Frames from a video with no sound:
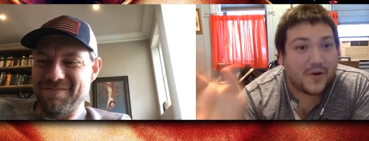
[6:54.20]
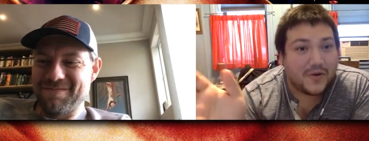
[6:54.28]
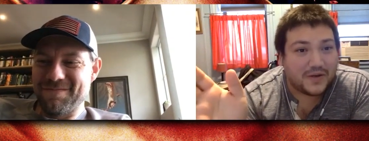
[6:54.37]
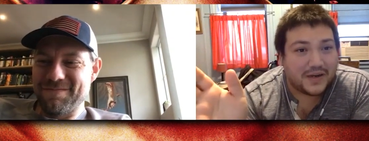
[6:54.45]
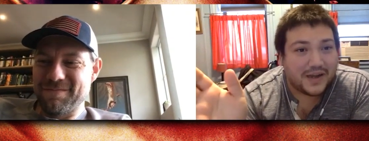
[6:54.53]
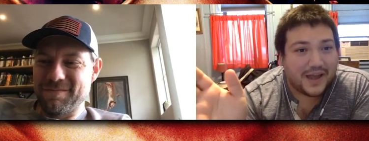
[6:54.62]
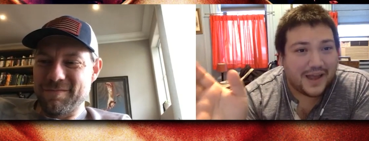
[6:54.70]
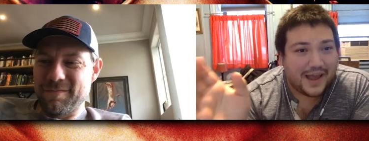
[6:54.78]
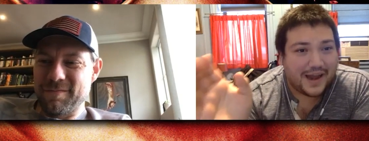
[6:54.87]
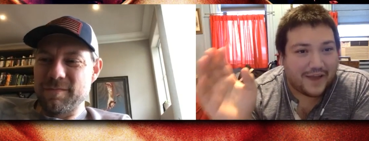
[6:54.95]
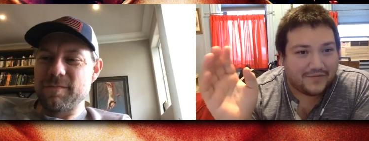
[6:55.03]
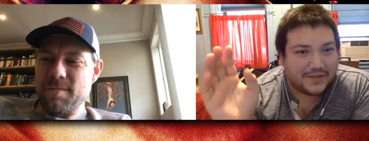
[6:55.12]
Speaker 1: own
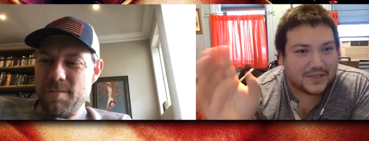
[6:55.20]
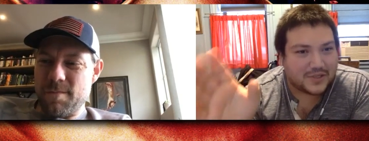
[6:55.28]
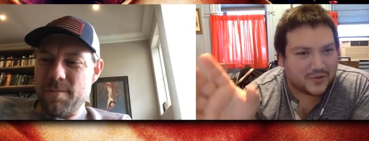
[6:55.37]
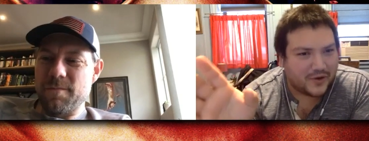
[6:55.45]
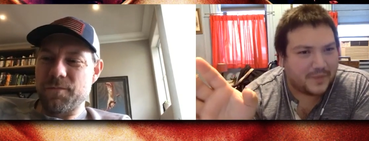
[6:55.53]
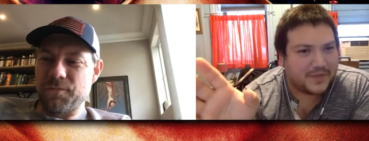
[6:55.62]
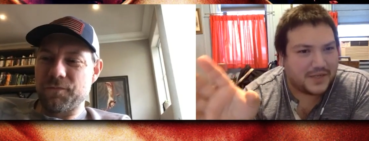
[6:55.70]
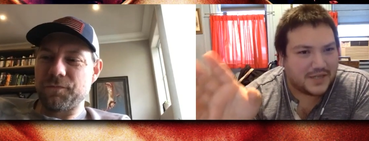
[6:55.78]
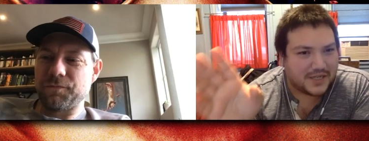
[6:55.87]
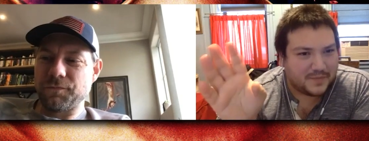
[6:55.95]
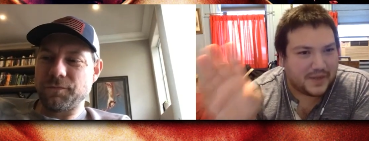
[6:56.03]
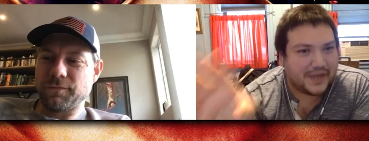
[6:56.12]
and have the script
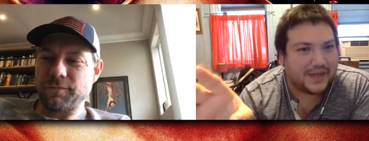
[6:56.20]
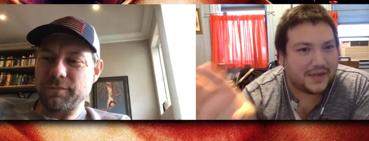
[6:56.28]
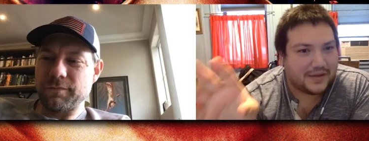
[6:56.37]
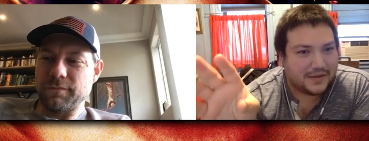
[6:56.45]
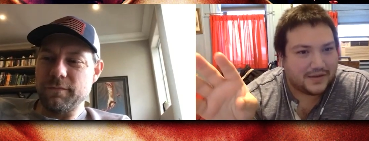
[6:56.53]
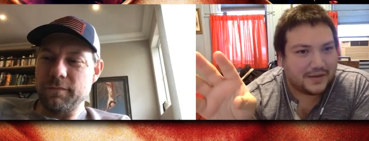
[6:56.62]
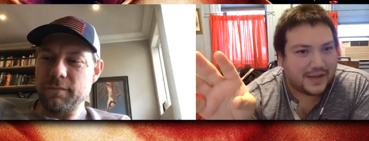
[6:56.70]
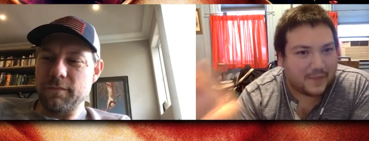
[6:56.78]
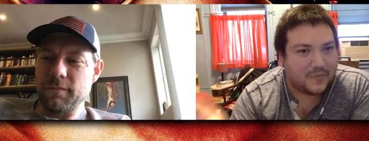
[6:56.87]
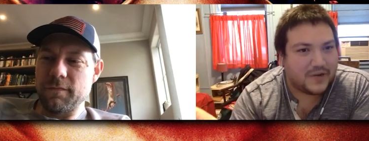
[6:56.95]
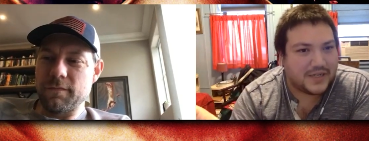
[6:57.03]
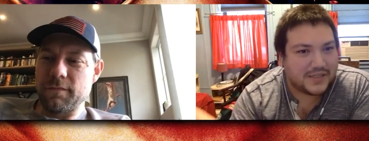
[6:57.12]
just be
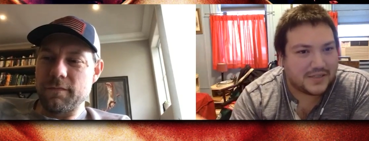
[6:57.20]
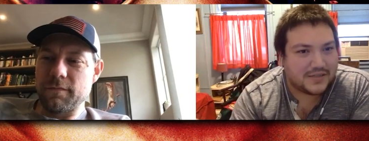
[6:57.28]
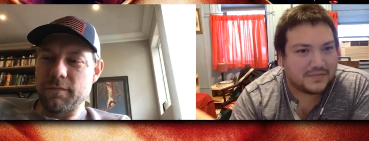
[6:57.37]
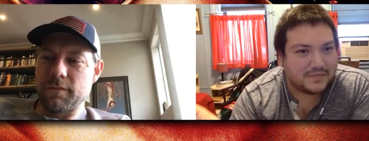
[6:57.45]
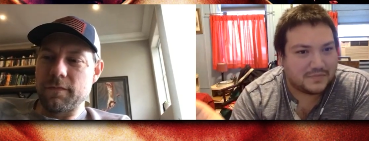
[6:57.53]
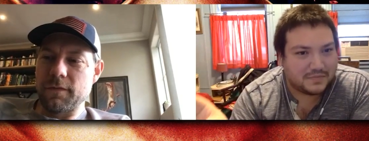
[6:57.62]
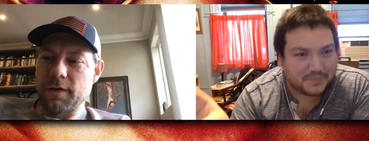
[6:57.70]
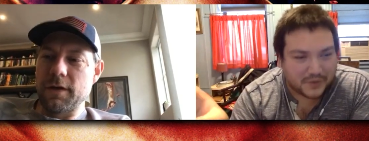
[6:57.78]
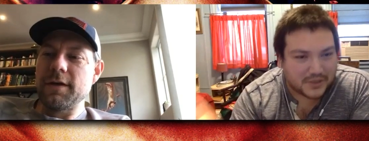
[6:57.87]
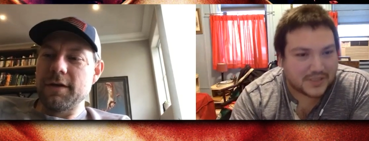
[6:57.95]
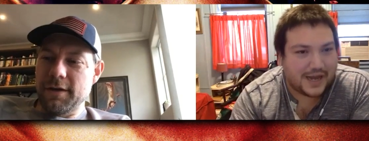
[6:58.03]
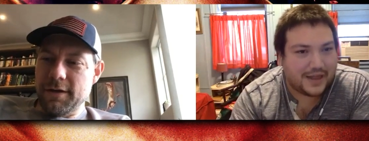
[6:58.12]
Cameron's
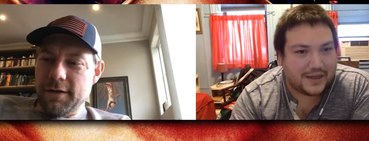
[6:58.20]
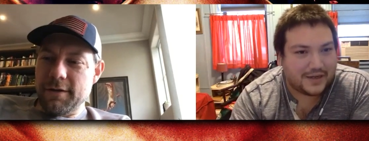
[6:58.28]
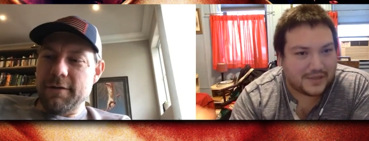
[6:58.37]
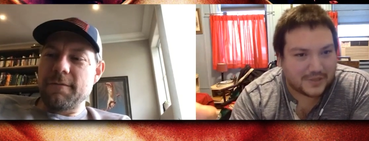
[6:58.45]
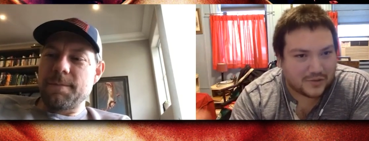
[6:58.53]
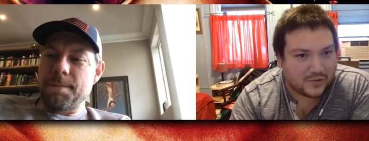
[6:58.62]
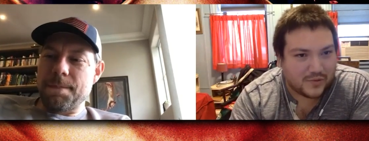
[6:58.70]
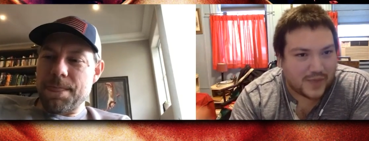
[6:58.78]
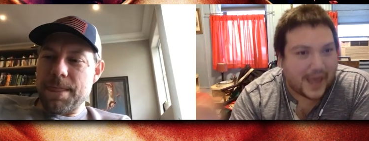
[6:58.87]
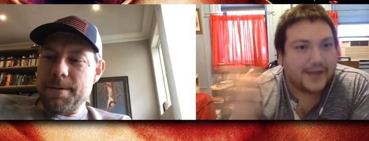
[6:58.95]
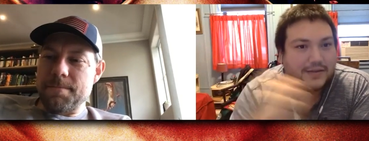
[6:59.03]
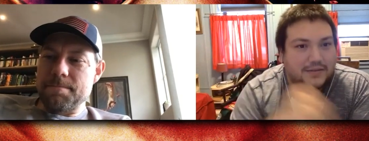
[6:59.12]
personality just through
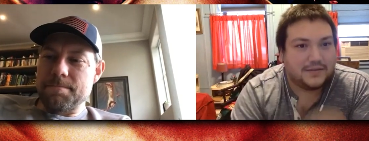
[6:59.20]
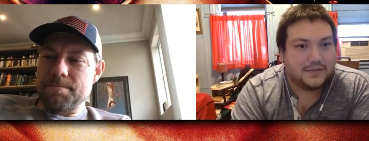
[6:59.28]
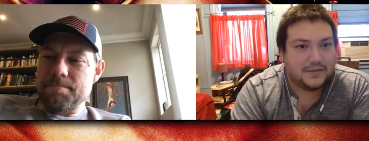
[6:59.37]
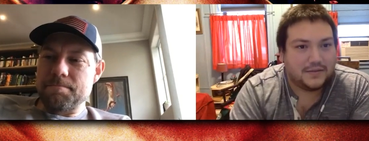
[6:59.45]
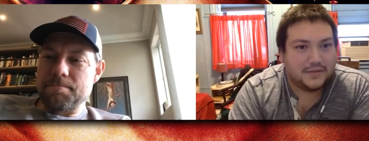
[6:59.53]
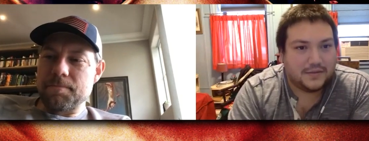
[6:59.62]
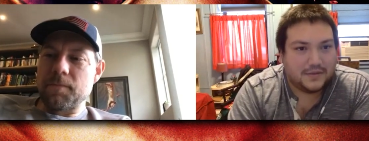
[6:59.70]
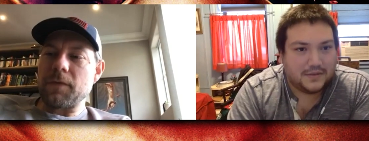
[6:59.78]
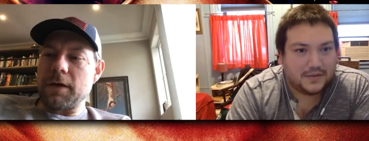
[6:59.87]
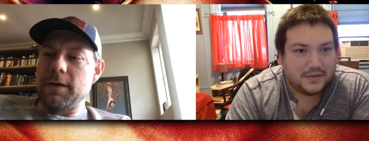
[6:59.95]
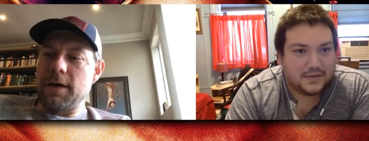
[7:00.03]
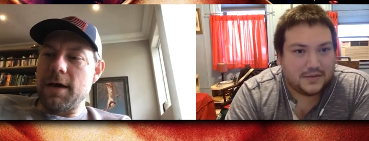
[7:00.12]
that?
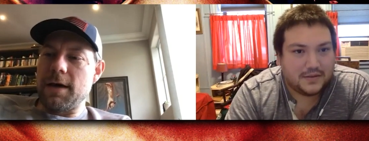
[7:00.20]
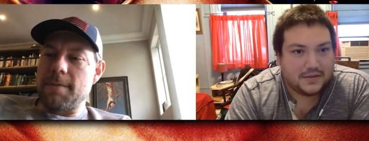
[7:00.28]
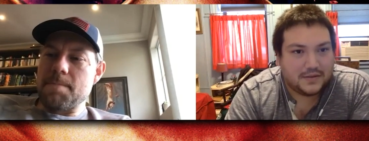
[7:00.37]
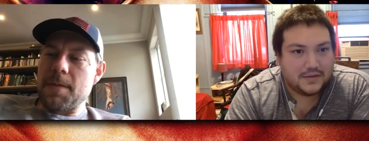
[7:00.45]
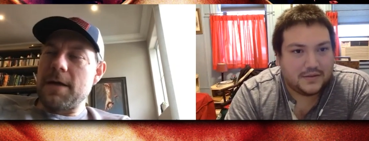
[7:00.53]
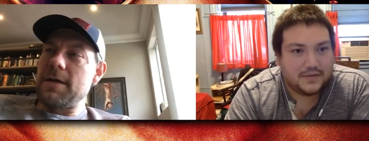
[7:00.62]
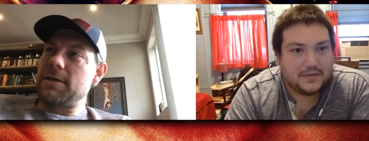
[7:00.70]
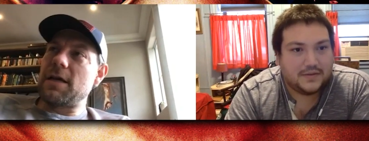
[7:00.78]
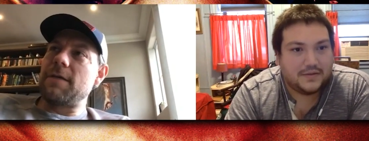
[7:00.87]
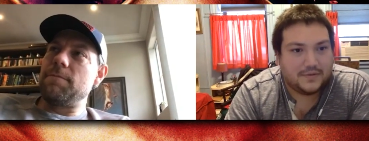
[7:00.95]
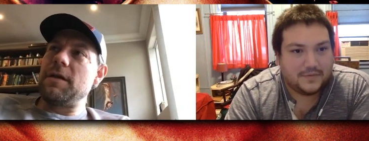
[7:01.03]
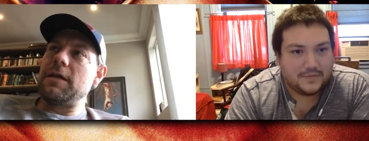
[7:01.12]
Speaker 2: Yeah, he
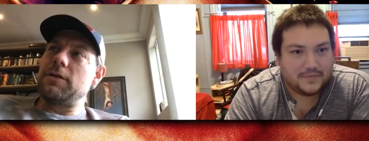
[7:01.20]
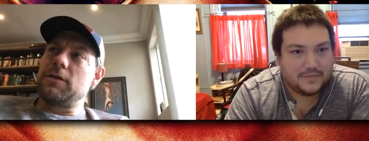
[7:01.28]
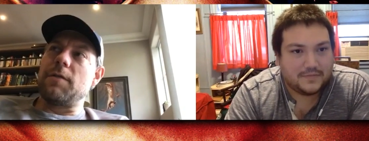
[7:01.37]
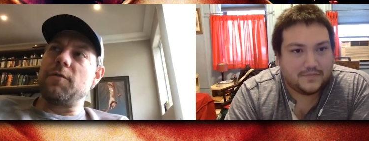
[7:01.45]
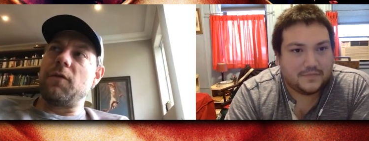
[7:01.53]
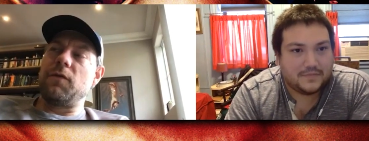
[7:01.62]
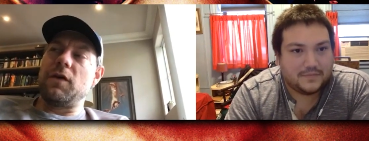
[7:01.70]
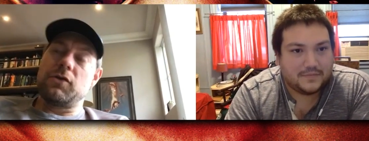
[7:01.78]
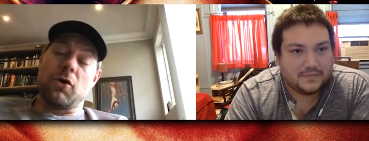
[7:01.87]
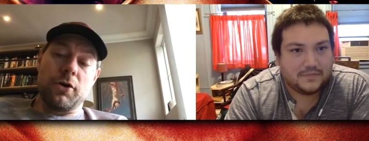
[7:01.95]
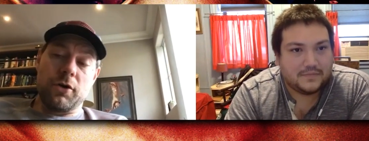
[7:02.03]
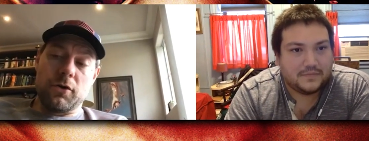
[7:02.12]
sent me some of his
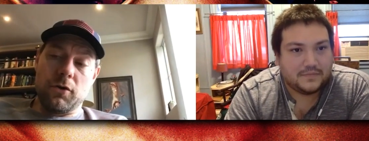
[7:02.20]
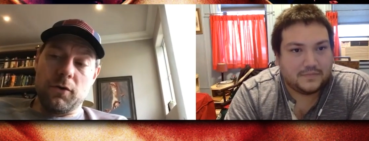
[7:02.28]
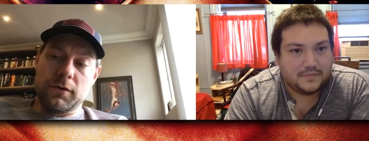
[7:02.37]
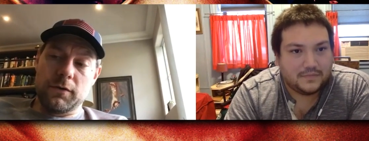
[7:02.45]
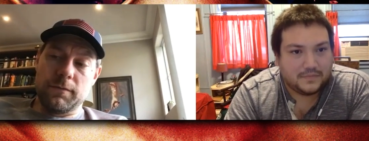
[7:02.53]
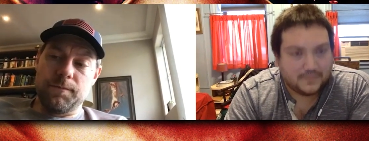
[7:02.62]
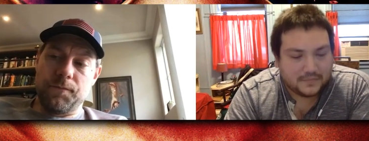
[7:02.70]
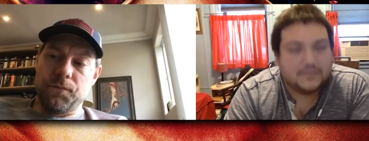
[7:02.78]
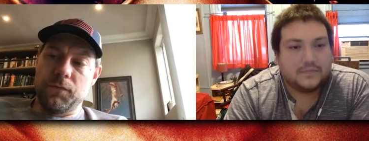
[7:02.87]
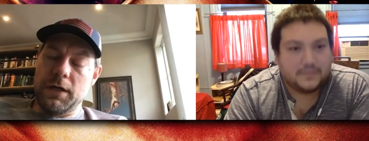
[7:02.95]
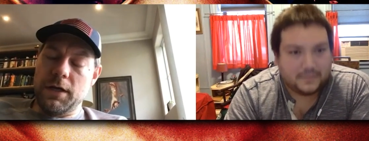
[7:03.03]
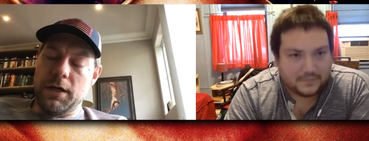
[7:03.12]
articles,
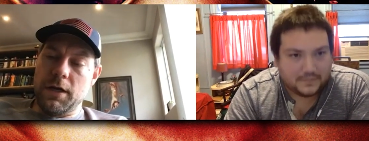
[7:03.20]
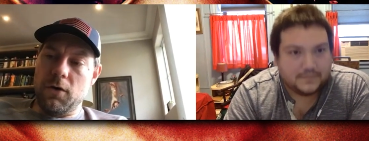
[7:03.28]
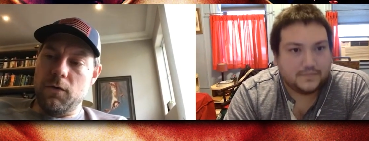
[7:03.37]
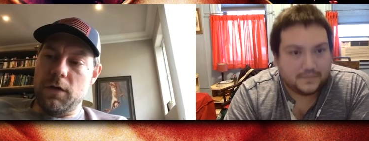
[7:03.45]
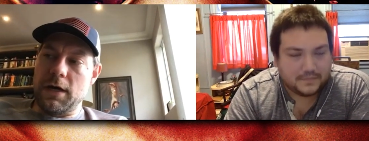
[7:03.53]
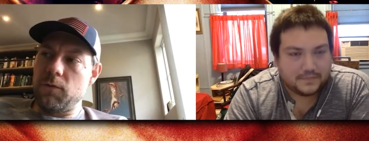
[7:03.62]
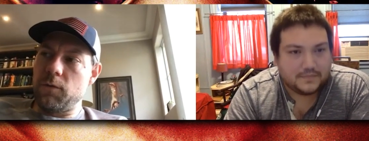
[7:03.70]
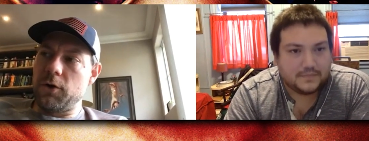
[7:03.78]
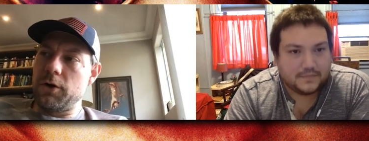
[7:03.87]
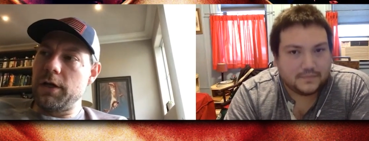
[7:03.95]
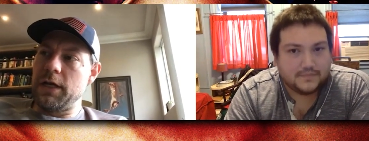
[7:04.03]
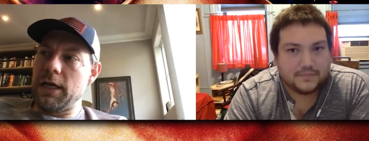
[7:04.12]
that were
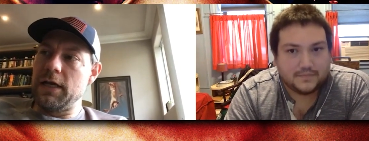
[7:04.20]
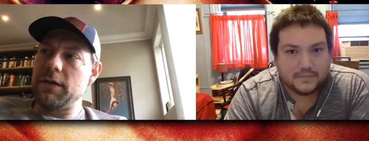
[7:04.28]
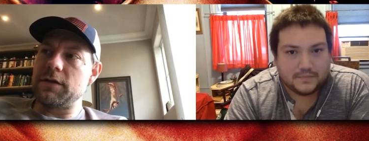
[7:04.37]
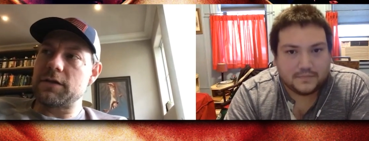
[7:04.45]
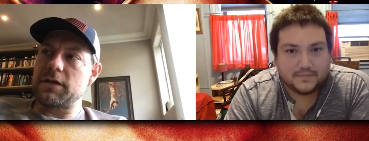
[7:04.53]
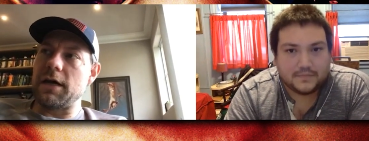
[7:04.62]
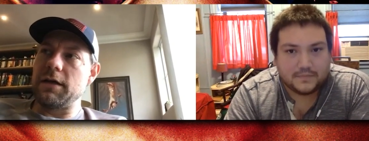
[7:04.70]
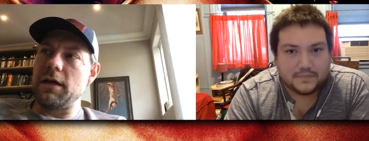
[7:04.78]
an insight